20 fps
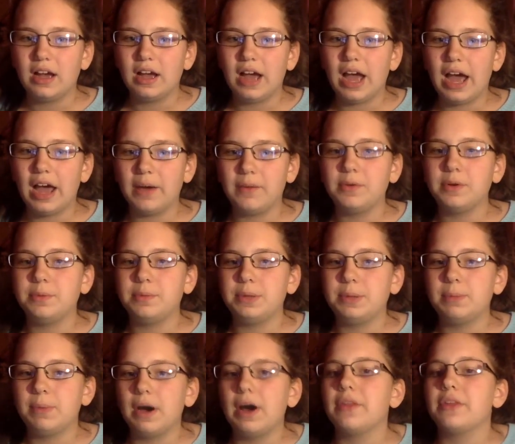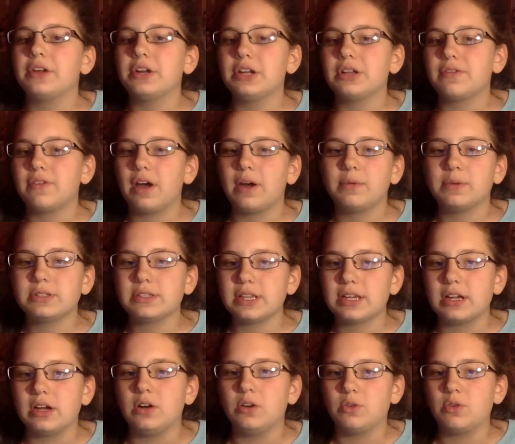I would be bothered if I was like
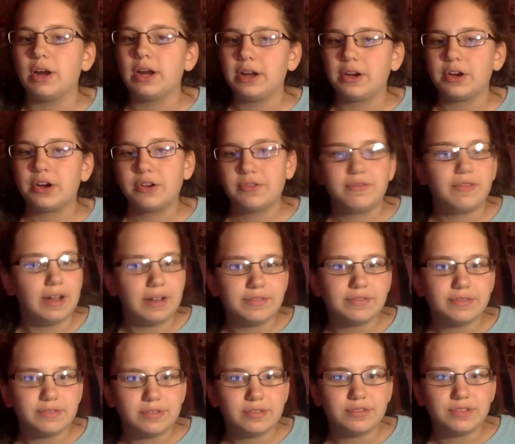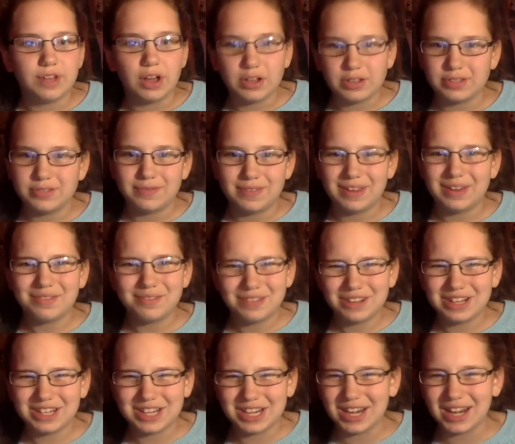a writer of five sauce fan
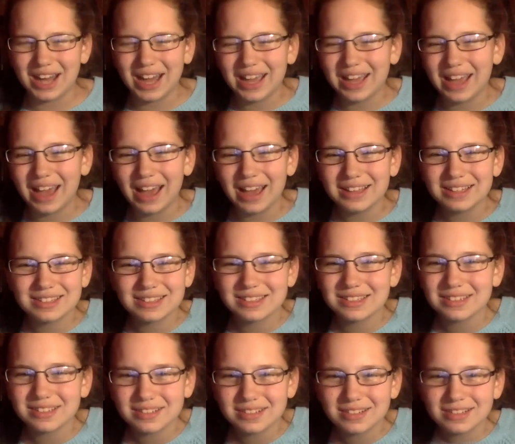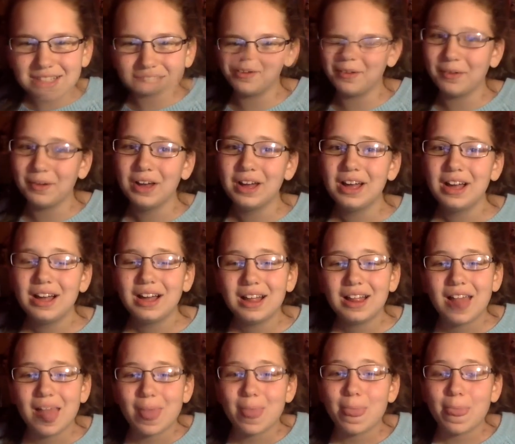fiction, I guess. Now,
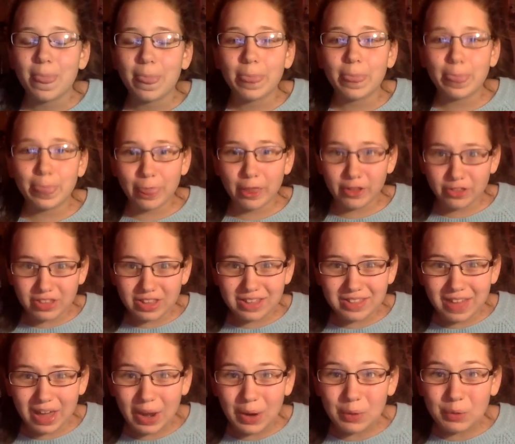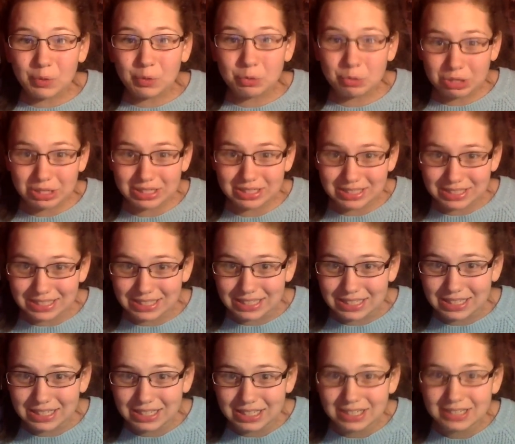the thing that really
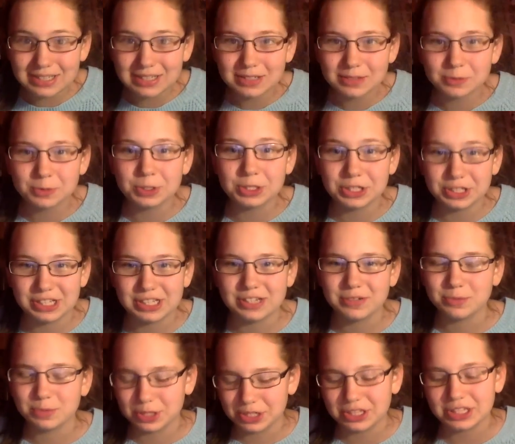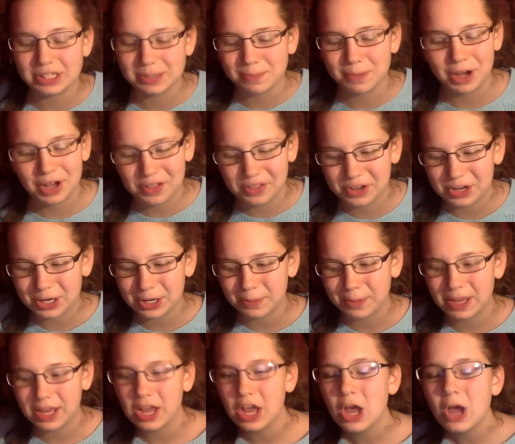bothered
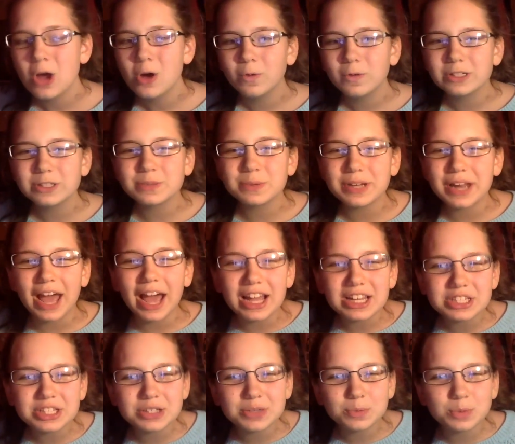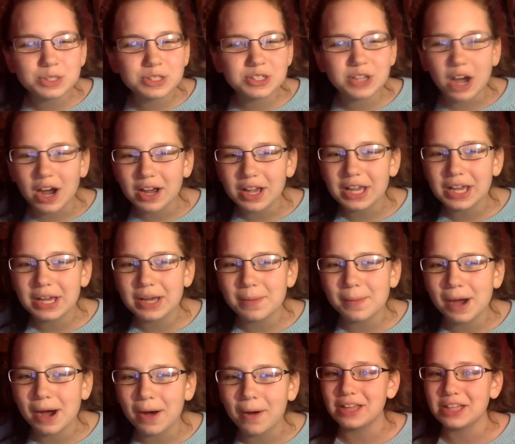me was what Ashton was talking
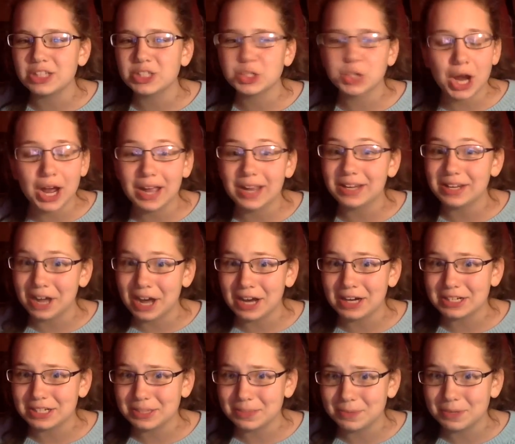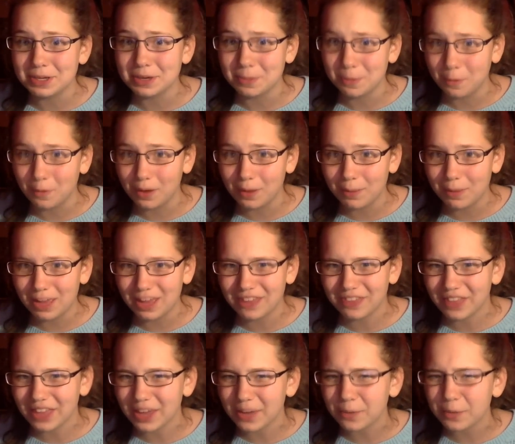about, like, trying not to be a boy band.
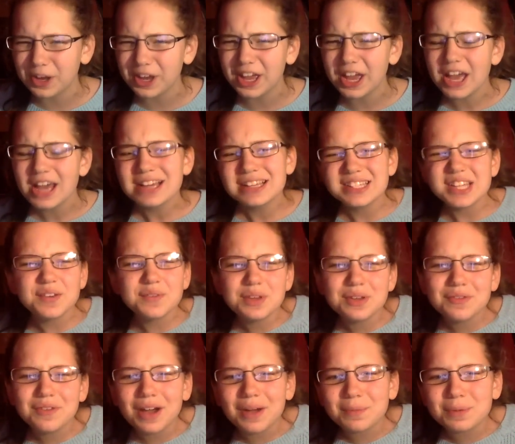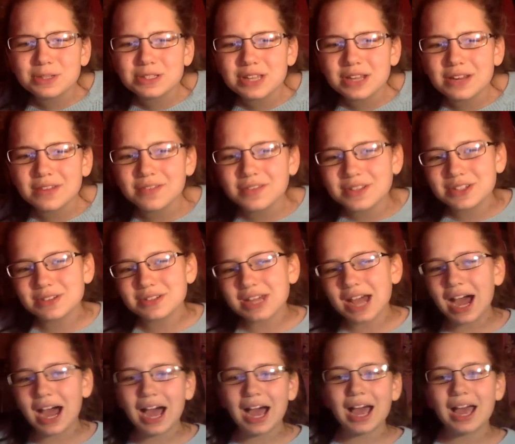Like, we 75% of the
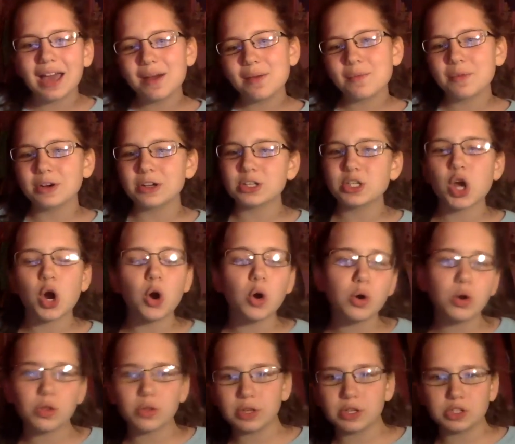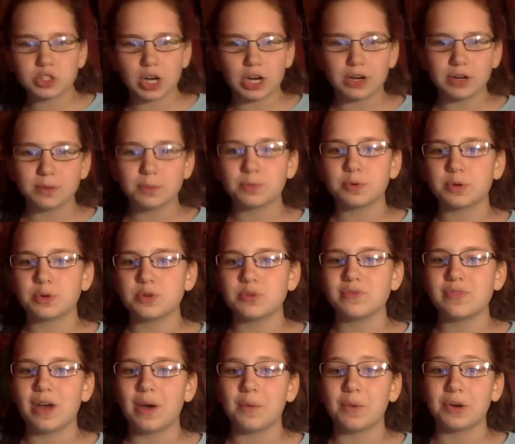time we're totally trying to prove
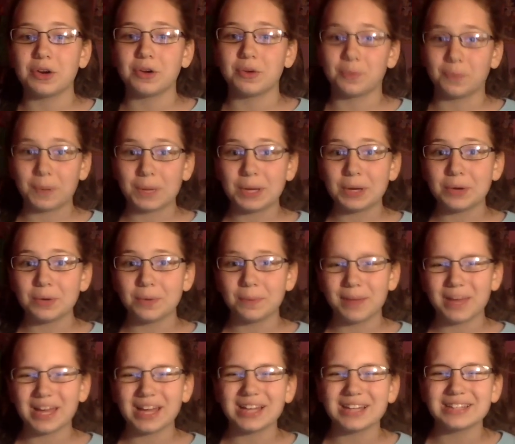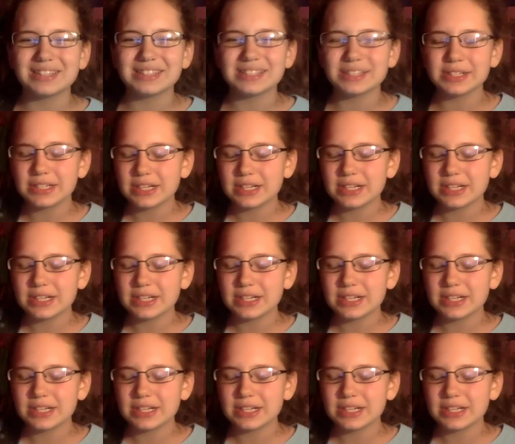that we're a real band.